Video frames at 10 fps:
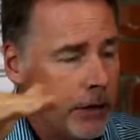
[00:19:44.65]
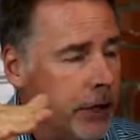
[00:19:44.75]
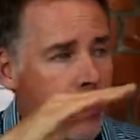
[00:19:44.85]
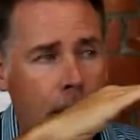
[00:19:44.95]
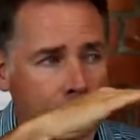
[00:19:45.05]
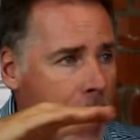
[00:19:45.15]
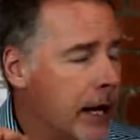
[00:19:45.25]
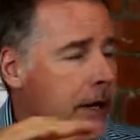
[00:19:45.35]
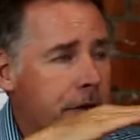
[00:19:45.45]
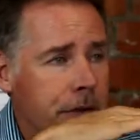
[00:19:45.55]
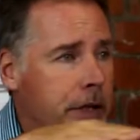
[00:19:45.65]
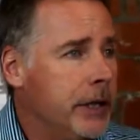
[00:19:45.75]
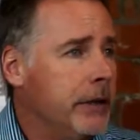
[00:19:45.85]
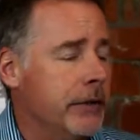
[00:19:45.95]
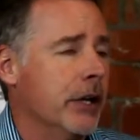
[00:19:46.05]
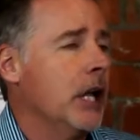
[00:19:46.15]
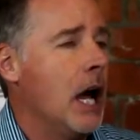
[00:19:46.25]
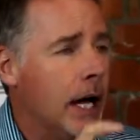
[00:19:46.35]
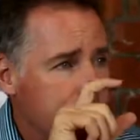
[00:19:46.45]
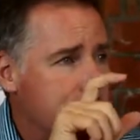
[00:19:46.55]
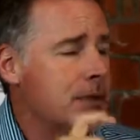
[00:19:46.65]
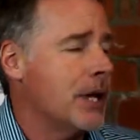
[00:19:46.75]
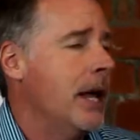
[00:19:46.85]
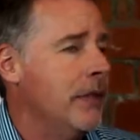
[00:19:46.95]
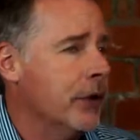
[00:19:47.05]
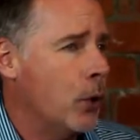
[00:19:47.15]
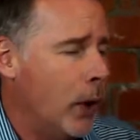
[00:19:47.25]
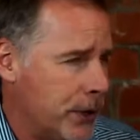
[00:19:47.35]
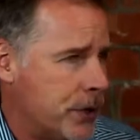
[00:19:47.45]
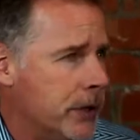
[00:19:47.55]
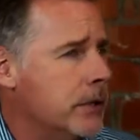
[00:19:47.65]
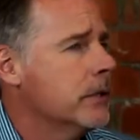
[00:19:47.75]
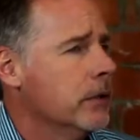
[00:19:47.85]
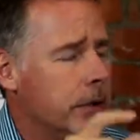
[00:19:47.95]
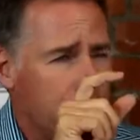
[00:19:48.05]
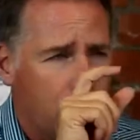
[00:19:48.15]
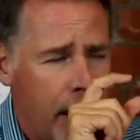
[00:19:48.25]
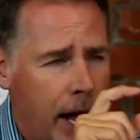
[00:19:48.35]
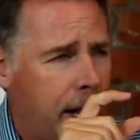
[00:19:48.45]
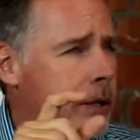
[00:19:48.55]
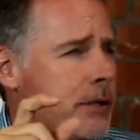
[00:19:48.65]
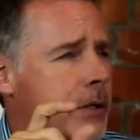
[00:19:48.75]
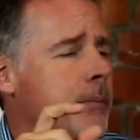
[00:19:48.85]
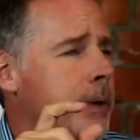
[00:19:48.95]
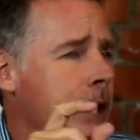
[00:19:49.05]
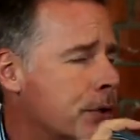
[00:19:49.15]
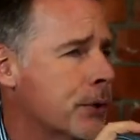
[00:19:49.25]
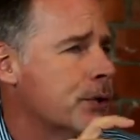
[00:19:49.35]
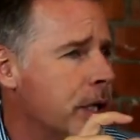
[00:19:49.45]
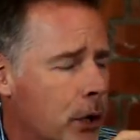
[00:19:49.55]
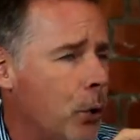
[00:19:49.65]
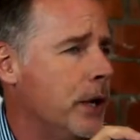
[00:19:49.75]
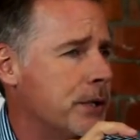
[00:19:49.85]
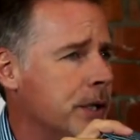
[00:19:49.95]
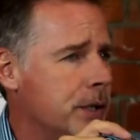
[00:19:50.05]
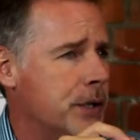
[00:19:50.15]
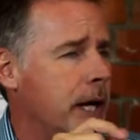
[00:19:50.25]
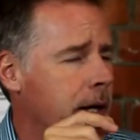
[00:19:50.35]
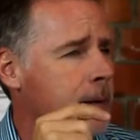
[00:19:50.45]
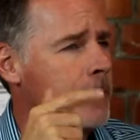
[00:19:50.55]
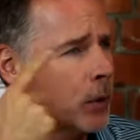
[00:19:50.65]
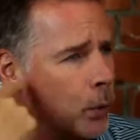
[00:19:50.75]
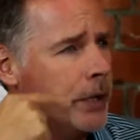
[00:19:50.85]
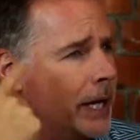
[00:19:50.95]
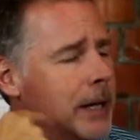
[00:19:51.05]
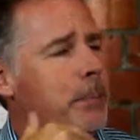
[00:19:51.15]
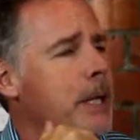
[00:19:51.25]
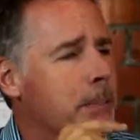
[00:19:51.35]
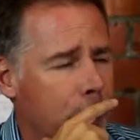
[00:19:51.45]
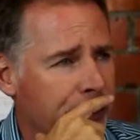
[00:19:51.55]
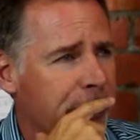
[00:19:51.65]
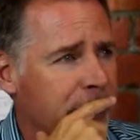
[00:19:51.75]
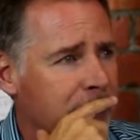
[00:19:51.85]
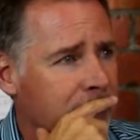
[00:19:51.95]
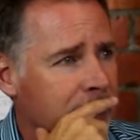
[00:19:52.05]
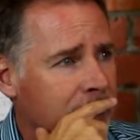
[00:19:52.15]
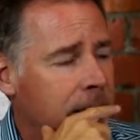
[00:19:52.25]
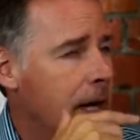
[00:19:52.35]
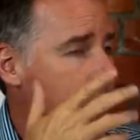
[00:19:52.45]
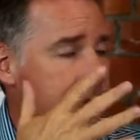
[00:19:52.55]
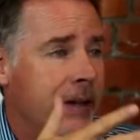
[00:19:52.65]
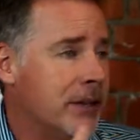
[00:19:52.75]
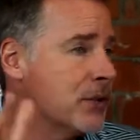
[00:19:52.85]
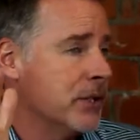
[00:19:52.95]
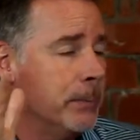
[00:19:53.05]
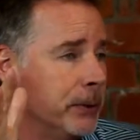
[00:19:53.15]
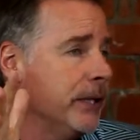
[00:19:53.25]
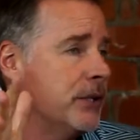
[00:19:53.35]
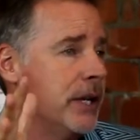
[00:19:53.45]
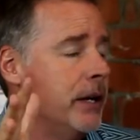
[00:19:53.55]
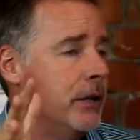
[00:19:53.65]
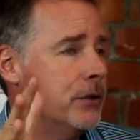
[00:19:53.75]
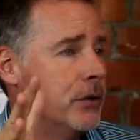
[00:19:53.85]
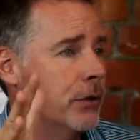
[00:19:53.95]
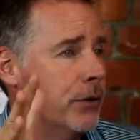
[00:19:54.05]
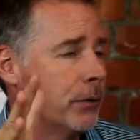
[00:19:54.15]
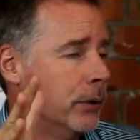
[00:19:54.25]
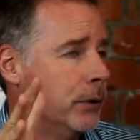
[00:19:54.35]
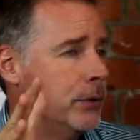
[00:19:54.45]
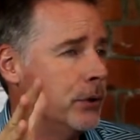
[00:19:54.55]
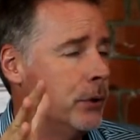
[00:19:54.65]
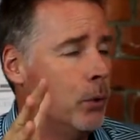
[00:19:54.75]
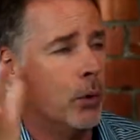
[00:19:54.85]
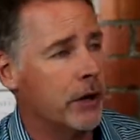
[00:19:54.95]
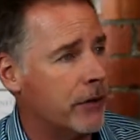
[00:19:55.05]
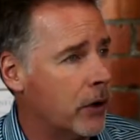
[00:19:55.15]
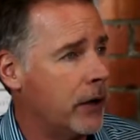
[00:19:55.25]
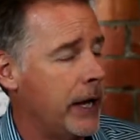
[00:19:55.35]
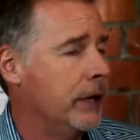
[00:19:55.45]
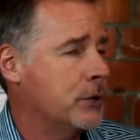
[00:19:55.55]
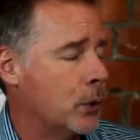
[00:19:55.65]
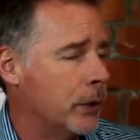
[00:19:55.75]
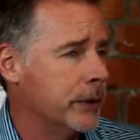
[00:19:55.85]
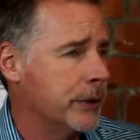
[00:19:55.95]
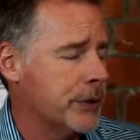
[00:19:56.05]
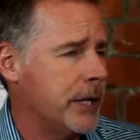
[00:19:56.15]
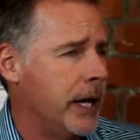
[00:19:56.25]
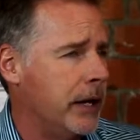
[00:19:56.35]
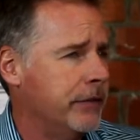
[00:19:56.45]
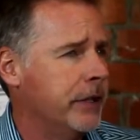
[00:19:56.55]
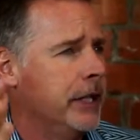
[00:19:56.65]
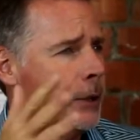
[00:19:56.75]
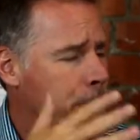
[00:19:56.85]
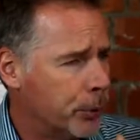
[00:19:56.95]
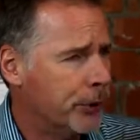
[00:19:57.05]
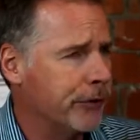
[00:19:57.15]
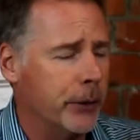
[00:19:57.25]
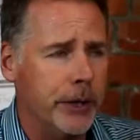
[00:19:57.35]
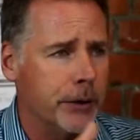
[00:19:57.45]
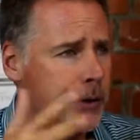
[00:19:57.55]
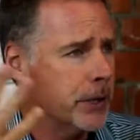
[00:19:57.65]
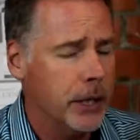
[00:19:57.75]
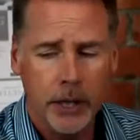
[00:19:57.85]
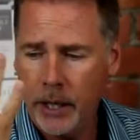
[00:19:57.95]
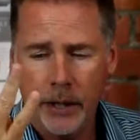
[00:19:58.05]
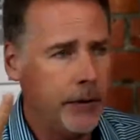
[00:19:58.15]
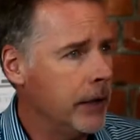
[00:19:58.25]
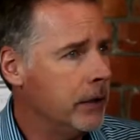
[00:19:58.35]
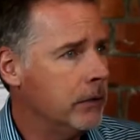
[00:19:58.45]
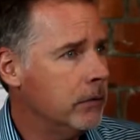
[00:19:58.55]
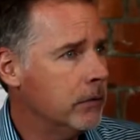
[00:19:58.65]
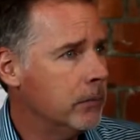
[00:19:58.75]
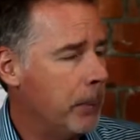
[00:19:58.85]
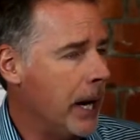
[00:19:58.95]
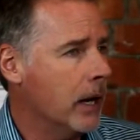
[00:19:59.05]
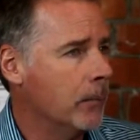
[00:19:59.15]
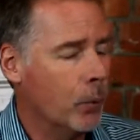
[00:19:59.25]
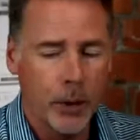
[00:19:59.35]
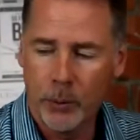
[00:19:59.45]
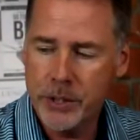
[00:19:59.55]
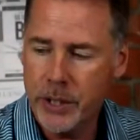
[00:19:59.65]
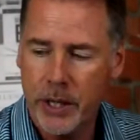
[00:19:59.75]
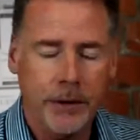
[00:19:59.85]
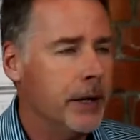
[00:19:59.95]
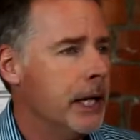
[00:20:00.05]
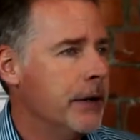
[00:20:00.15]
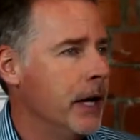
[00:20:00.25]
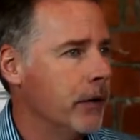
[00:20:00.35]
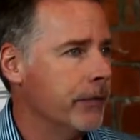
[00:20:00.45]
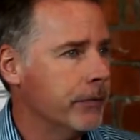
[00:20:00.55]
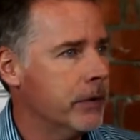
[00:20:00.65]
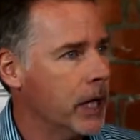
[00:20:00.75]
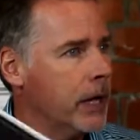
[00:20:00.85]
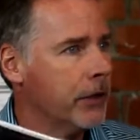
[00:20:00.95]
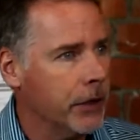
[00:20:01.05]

you know, added the the lines and the questions, you know, added some interesting questions that would get people thinking, and then simply sent it to, through to one of our editorial staff proofreaders, and then bam, we were done. Now, kind